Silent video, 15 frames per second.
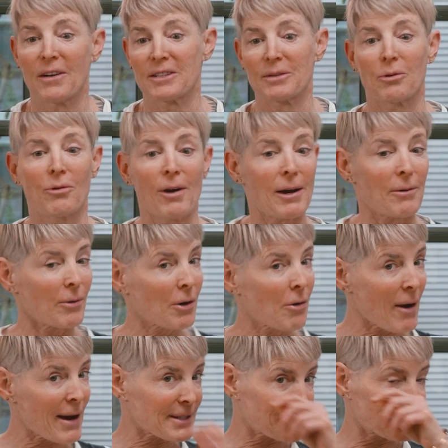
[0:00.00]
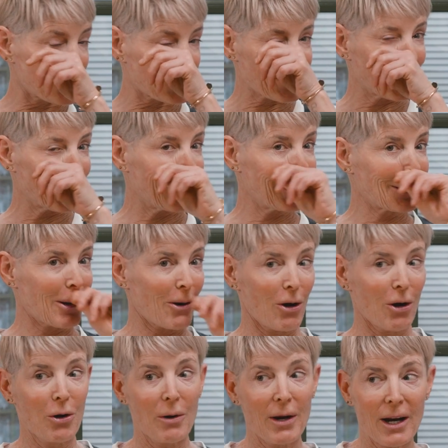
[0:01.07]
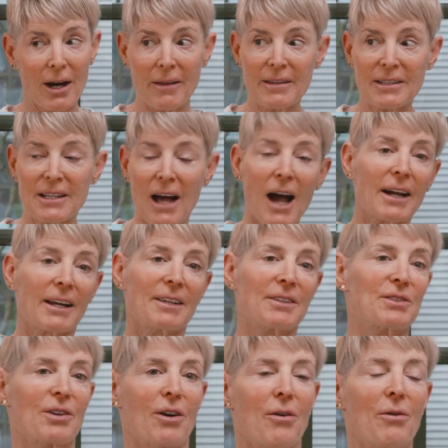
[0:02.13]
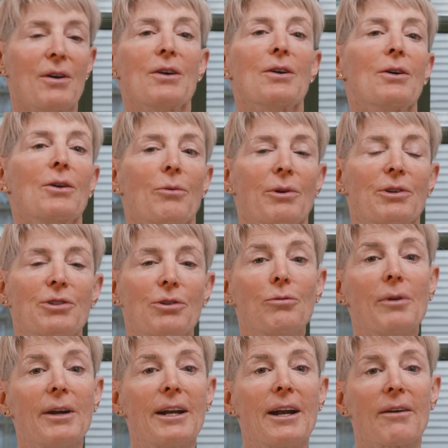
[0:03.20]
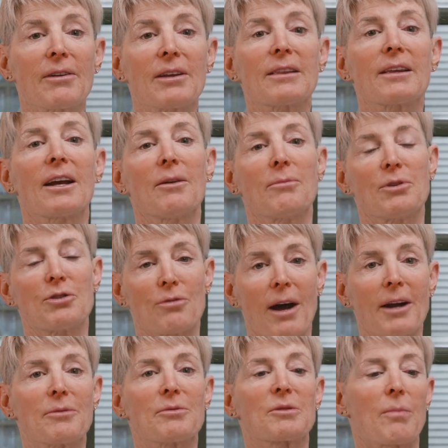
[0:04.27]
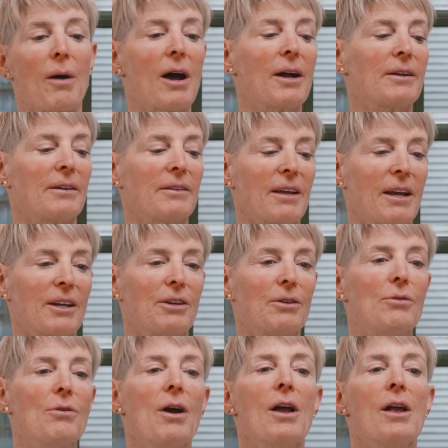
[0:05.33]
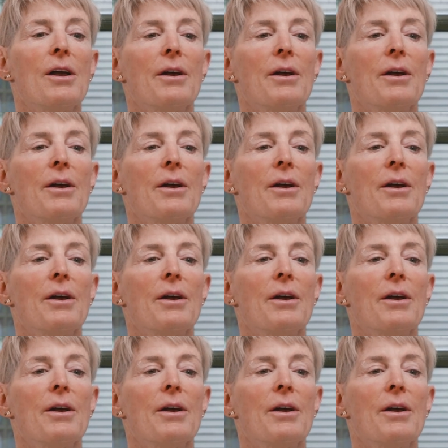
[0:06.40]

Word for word: had some great requests recently and they're all going on the docket, so we do read everything and we try to respond and thank you